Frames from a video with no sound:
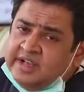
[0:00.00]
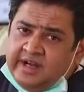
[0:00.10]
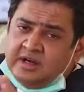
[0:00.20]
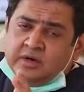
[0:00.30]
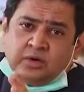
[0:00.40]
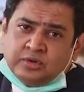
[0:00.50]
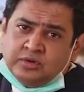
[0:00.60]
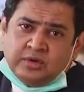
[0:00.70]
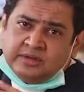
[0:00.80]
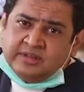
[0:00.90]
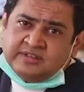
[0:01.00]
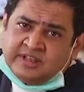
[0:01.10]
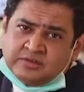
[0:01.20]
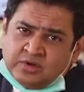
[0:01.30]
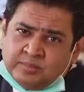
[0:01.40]
orthodontics
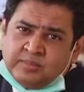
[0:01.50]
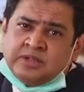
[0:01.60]
has got